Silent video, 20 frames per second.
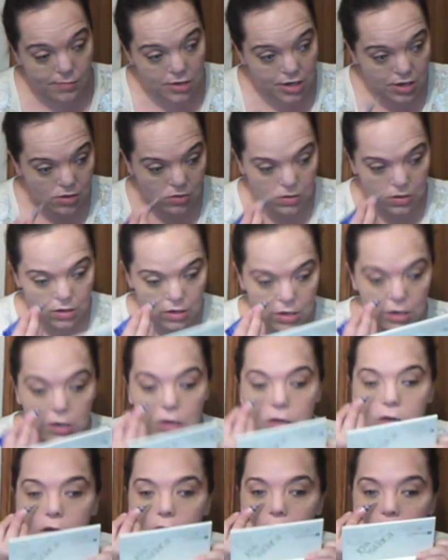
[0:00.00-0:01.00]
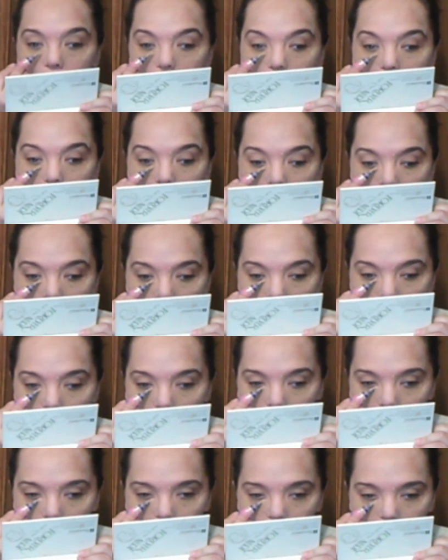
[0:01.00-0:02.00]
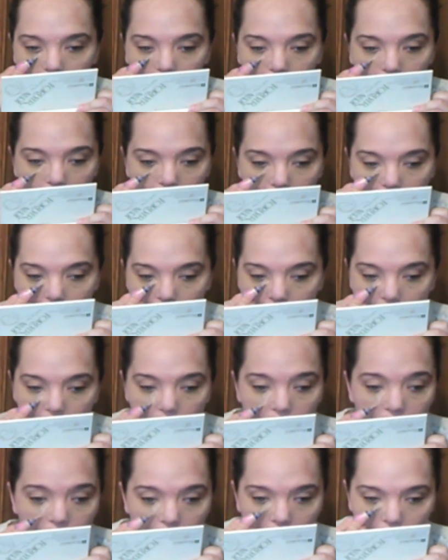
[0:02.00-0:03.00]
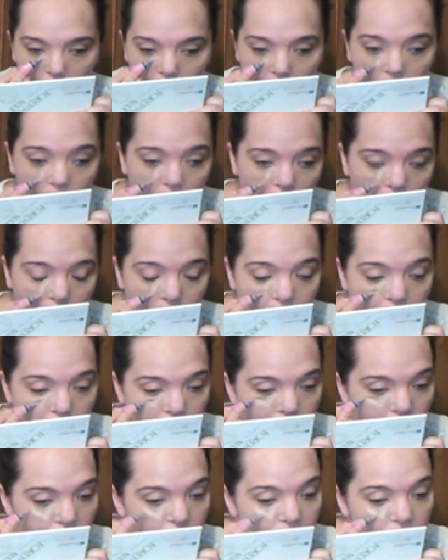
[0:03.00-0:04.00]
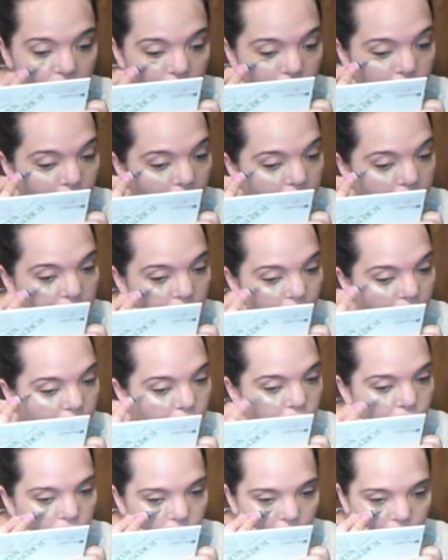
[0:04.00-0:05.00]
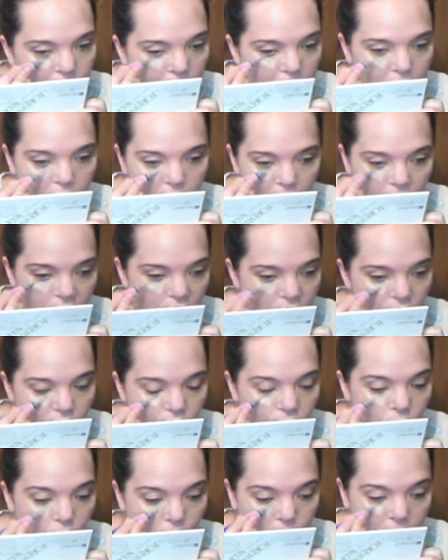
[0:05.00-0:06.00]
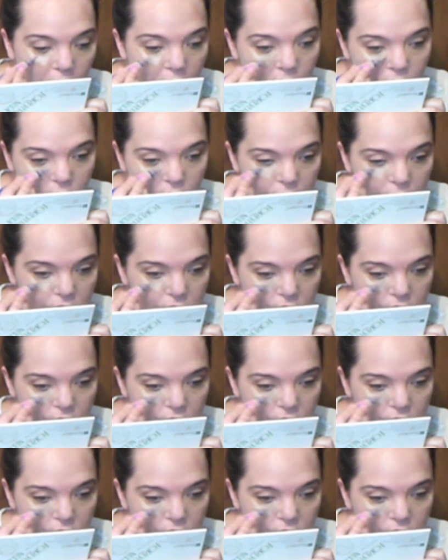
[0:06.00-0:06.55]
I'm a little dork under the eyes, and it doesn't seem like that brightened enough for me